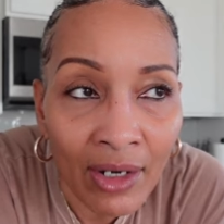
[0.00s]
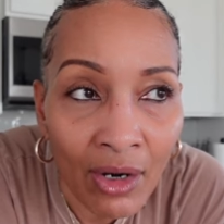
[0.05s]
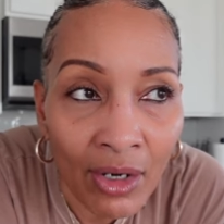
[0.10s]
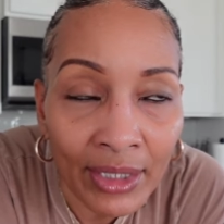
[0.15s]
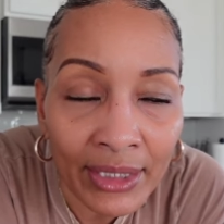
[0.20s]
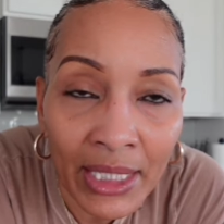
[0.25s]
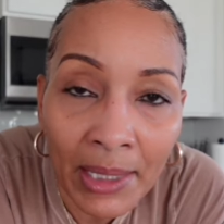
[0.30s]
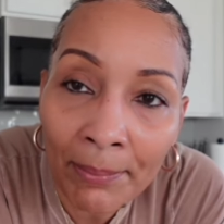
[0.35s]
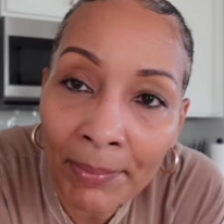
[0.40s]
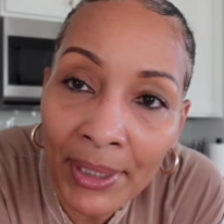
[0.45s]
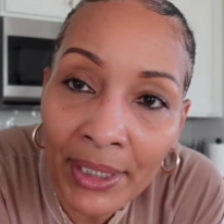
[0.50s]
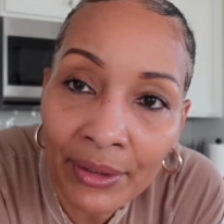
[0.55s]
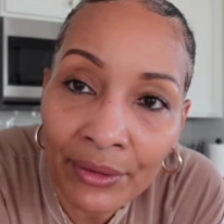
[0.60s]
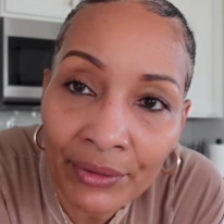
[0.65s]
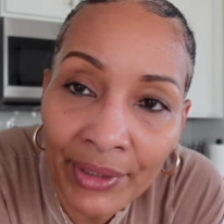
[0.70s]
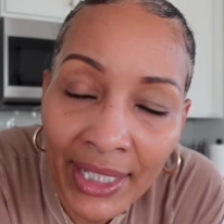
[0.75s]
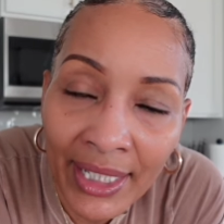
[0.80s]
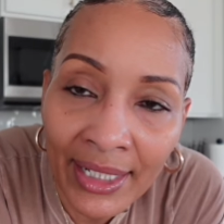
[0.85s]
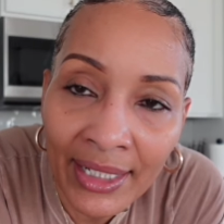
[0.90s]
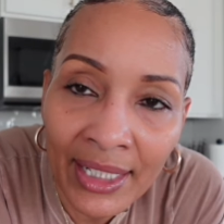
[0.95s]
garlic
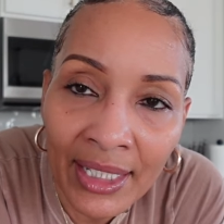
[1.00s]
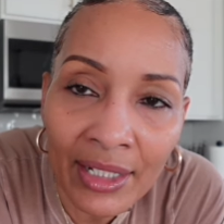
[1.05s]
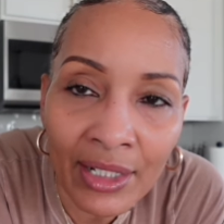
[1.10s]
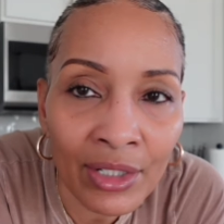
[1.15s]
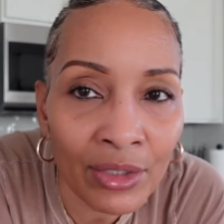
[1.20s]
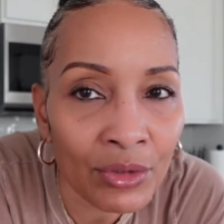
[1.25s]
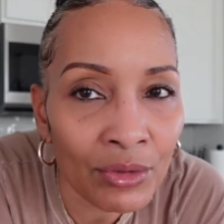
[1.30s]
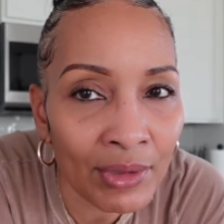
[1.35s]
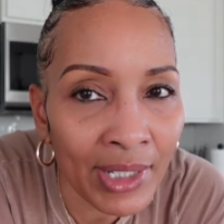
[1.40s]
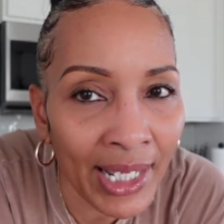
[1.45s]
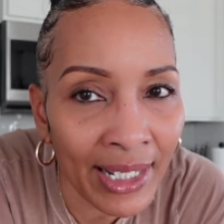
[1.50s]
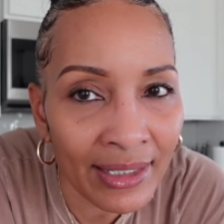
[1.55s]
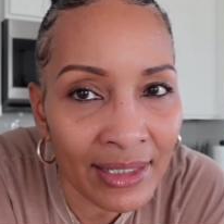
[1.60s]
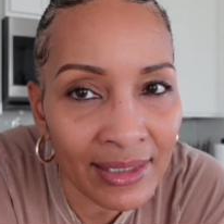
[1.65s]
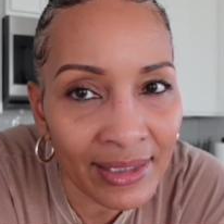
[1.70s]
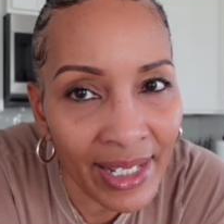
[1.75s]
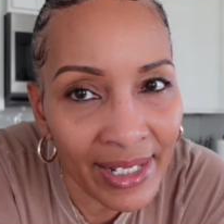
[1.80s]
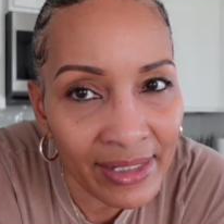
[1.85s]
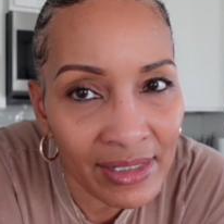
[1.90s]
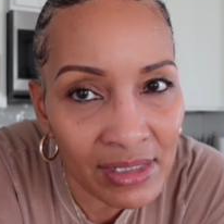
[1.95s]
butter in it and you kind
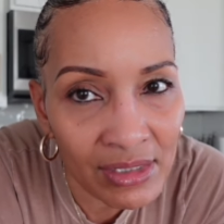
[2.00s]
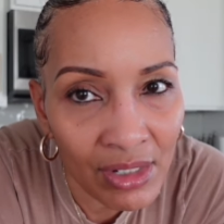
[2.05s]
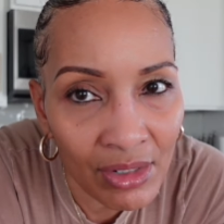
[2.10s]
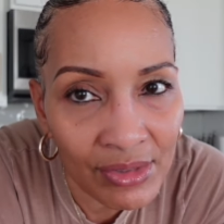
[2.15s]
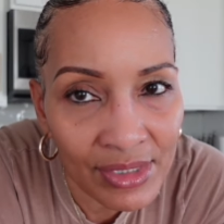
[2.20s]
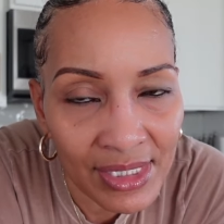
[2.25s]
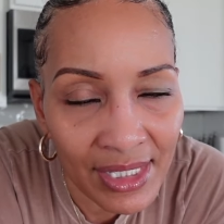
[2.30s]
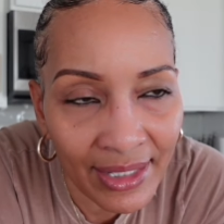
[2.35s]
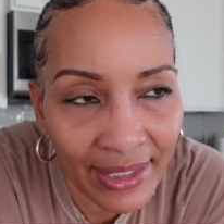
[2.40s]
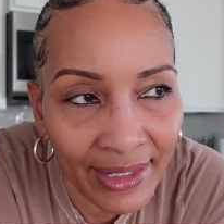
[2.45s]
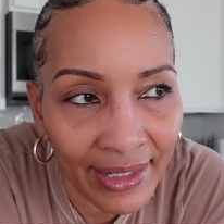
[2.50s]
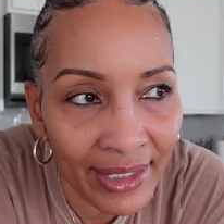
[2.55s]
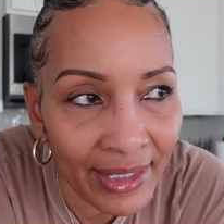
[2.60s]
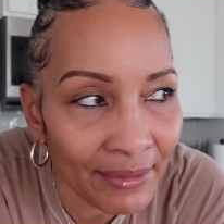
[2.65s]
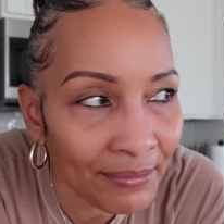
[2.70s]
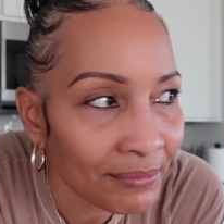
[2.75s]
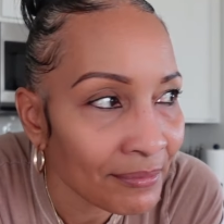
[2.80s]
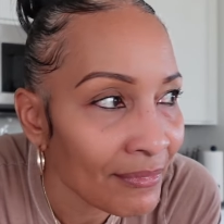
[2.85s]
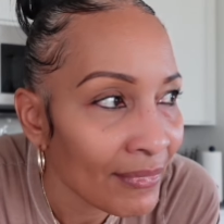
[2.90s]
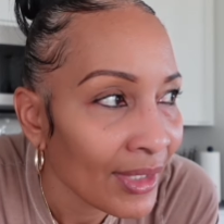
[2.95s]
of like saute
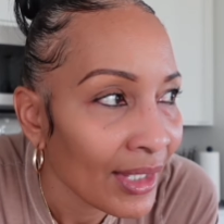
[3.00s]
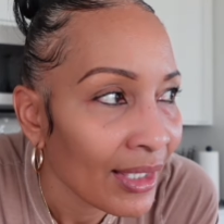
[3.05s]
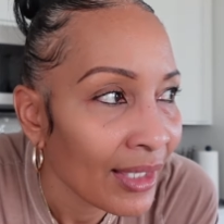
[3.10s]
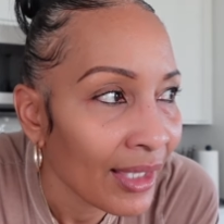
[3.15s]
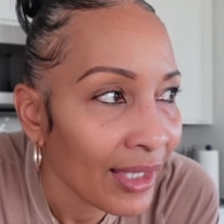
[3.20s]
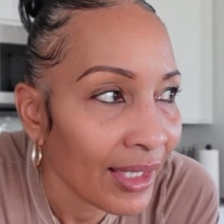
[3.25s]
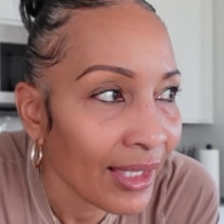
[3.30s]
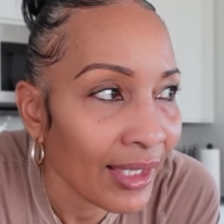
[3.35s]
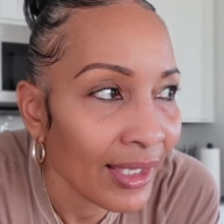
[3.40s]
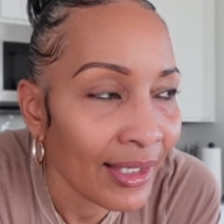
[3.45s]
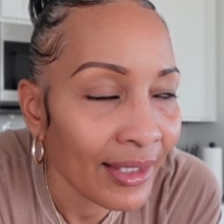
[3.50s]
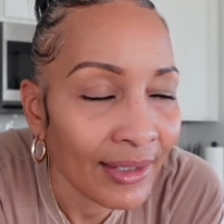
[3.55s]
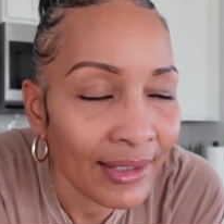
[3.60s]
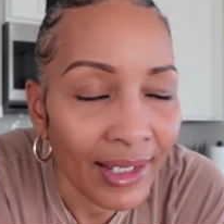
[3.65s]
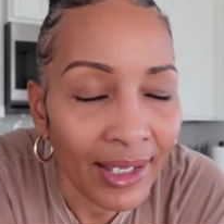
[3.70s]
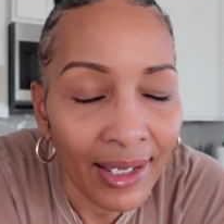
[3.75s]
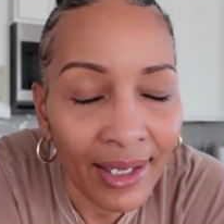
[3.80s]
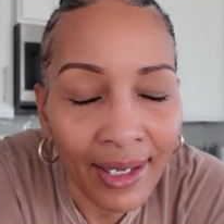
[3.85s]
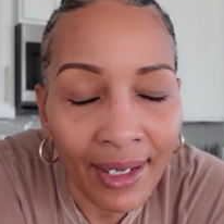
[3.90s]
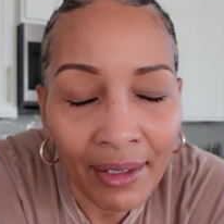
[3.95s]
it.
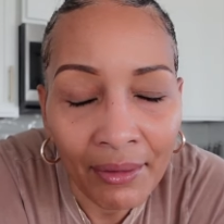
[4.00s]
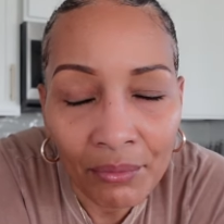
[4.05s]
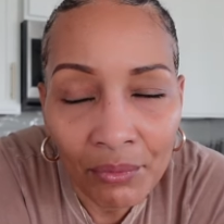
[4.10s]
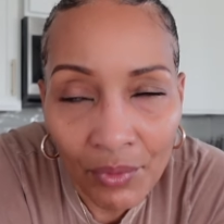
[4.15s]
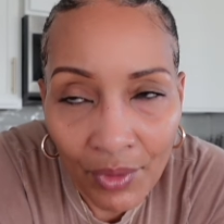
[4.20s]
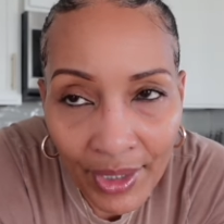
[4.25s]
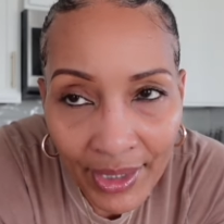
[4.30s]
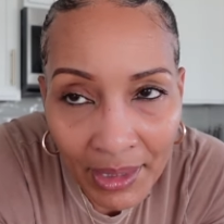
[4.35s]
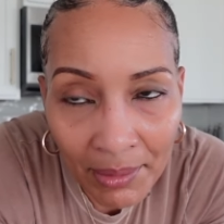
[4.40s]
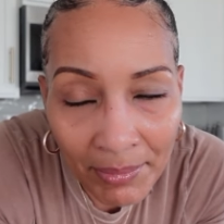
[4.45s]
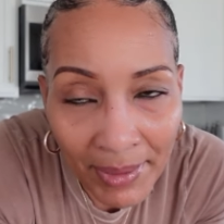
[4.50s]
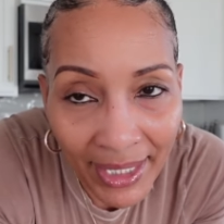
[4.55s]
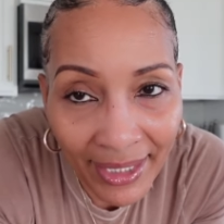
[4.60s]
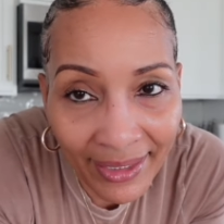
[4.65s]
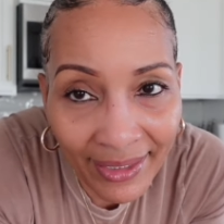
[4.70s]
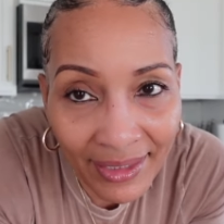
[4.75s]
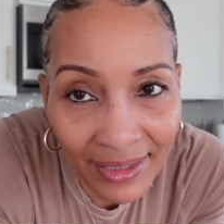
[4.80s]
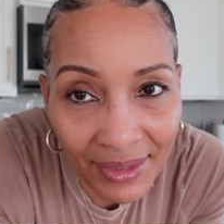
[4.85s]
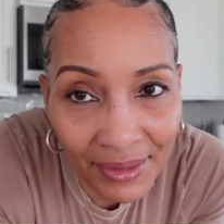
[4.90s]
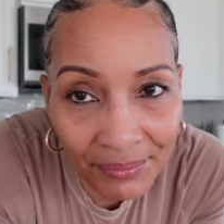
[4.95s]
And I want to
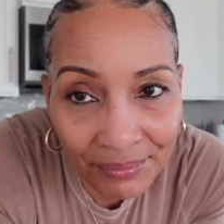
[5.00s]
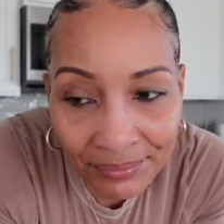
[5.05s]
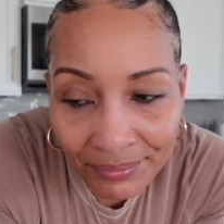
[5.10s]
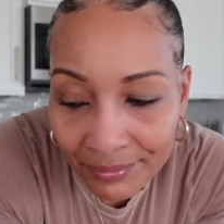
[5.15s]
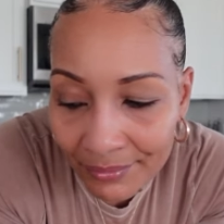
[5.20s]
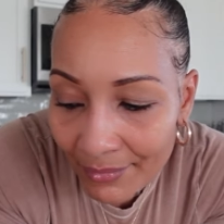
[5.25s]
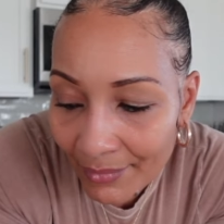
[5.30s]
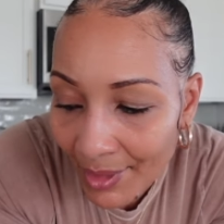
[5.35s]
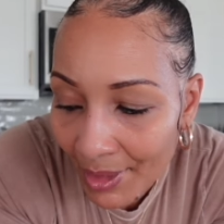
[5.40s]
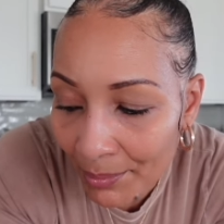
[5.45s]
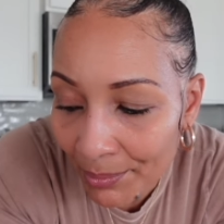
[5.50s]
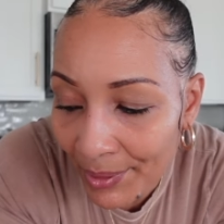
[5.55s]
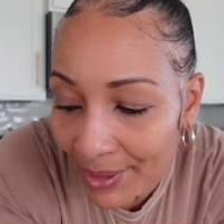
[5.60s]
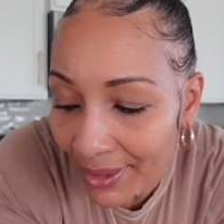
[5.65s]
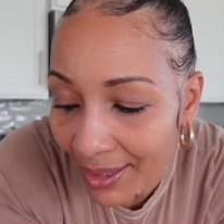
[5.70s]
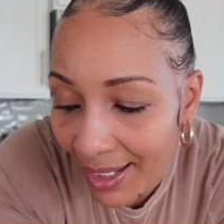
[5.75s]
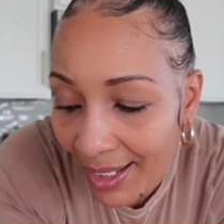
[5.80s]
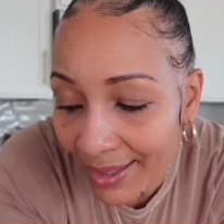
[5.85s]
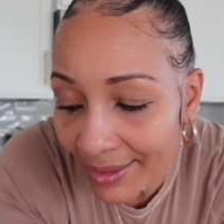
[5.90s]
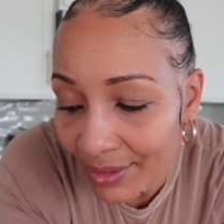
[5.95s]
make them,
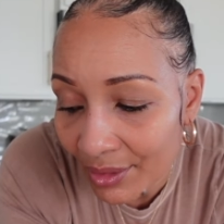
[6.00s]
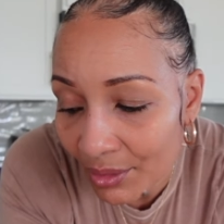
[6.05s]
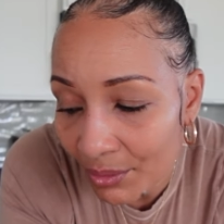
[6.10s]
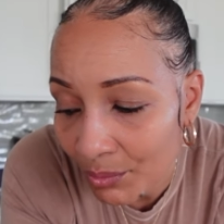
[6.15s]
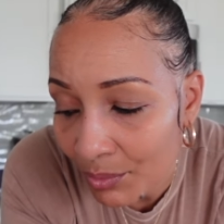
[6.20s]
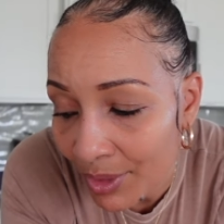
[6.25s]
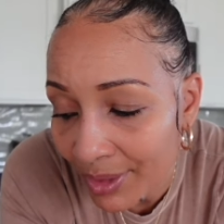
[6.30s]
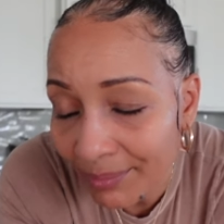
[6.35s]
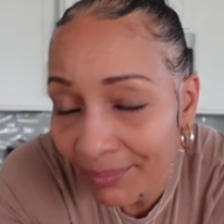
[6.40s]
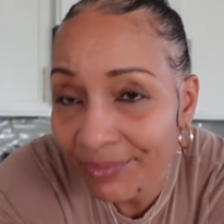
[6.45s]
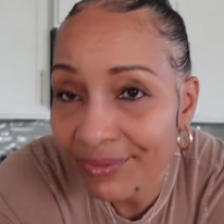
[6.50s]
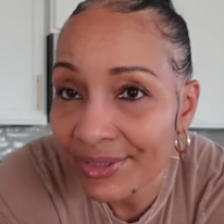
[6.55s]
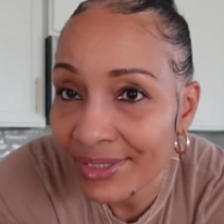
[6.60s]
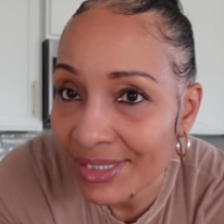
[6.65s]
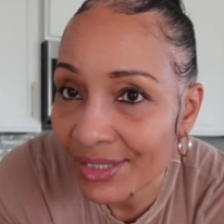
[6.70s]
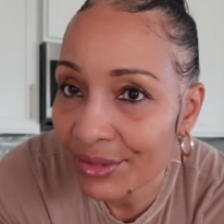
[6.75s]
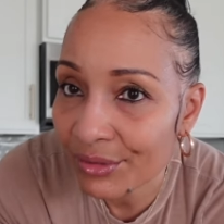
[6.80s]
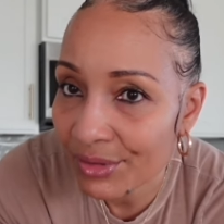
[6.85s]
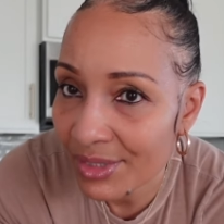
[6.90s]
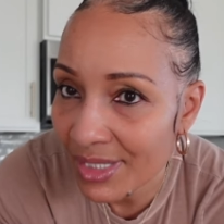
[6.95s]
but I don't want them for
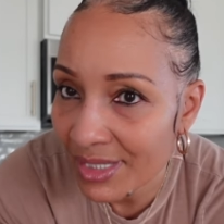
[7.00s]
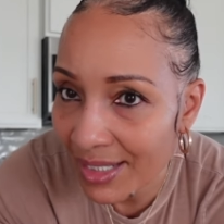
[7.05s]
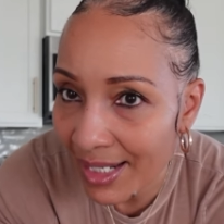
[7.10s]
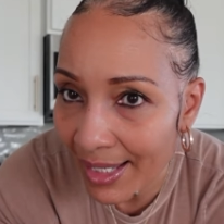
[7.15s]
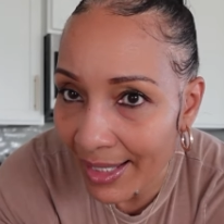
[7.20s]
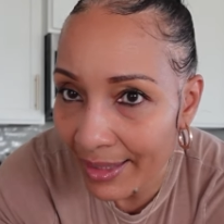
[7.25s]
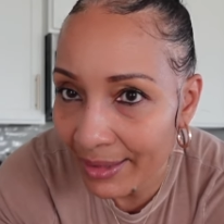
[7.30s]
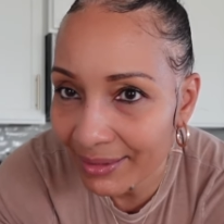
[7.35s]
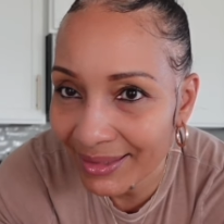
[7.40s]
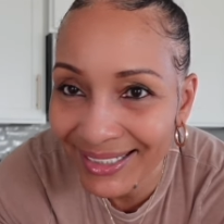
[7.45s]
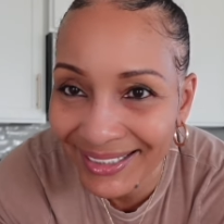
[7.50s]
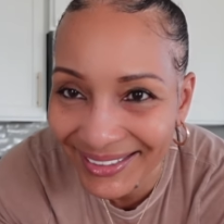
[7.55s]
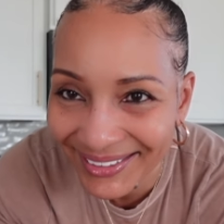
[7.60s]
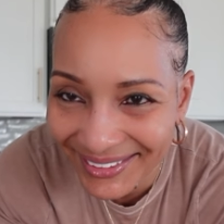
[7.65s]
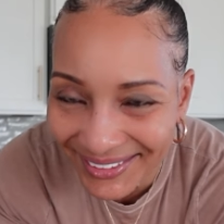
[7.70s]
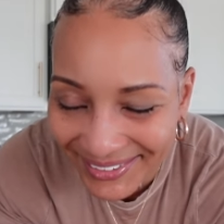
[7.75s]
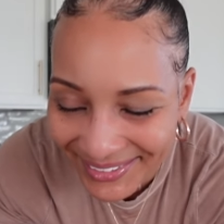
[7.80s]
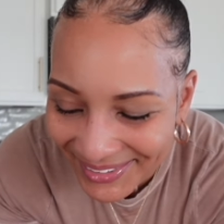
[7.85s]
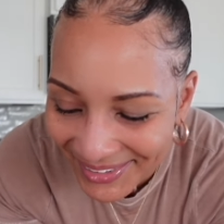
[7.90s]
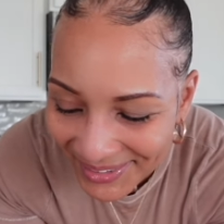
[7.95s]
dinner tonight.
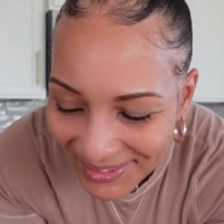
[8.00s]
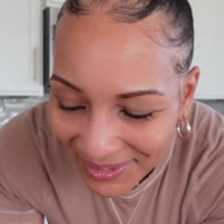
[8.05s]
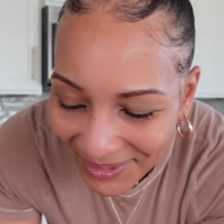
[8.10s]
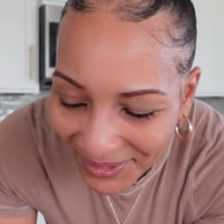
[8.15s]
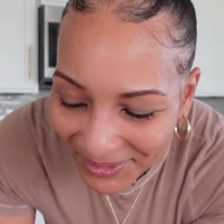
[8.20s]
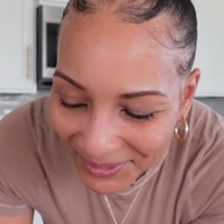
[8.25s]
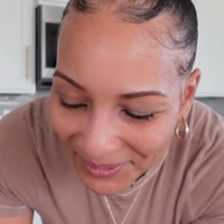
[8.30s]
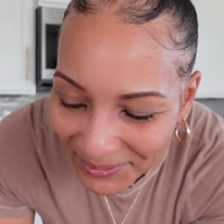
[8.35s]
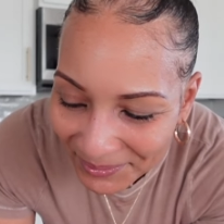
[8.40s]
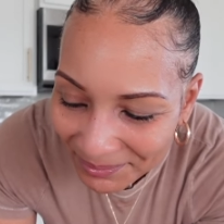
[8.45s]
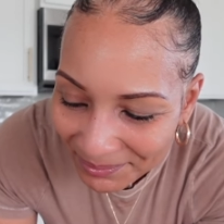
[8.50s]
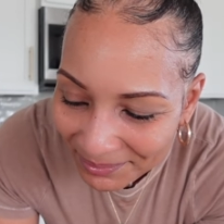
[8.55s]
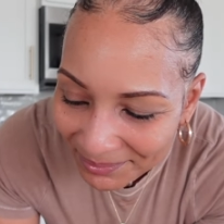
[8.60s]
So,